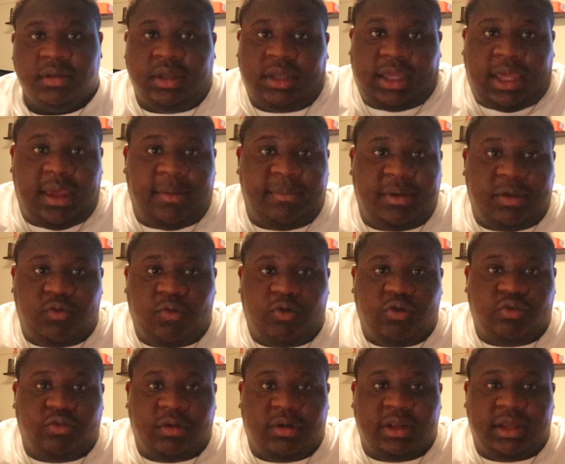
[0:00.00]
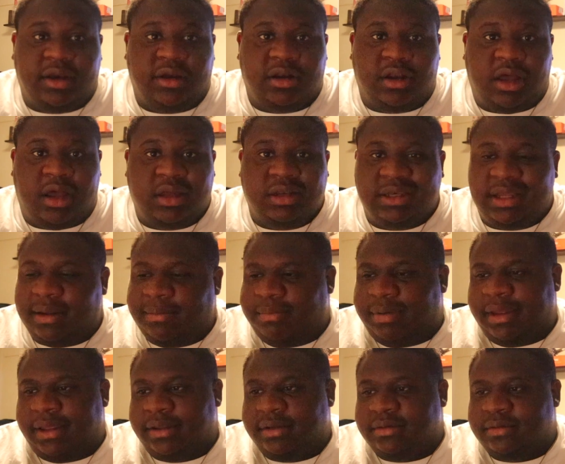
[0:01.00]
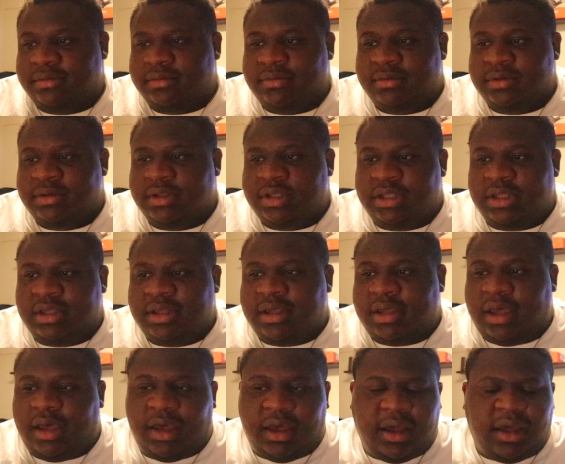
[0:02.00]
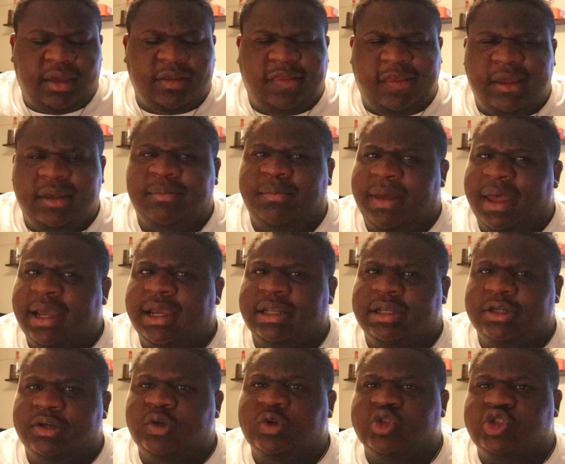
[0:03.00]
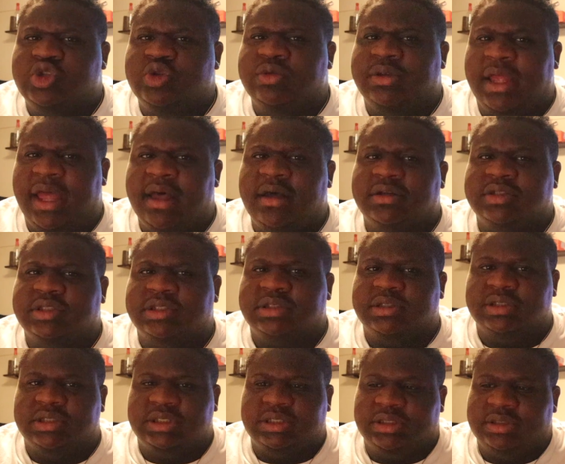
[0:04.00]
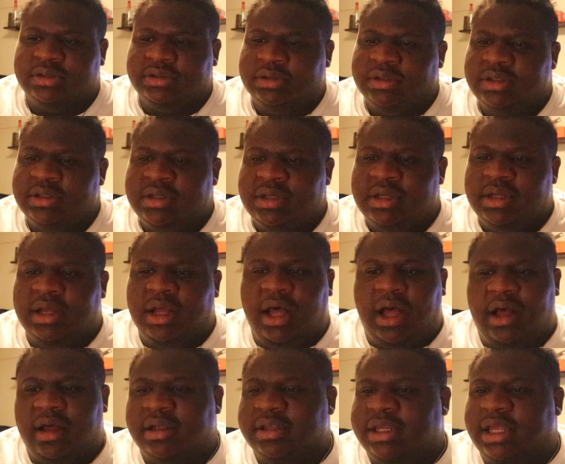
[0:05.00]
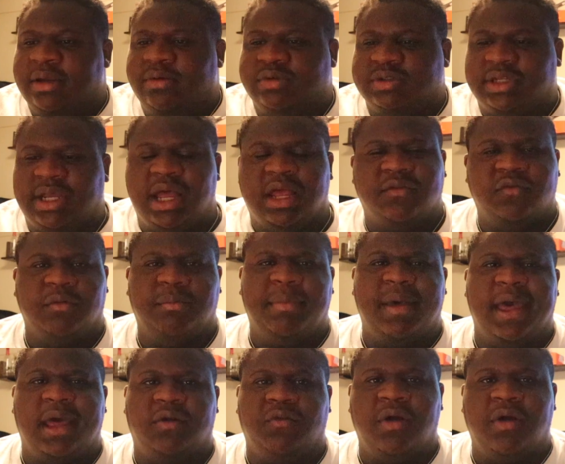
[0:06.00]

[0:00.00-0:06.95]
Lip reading: can be rolling around here in the Hyundai, but I think back in the old 2000s, Hyundai was kind of a bad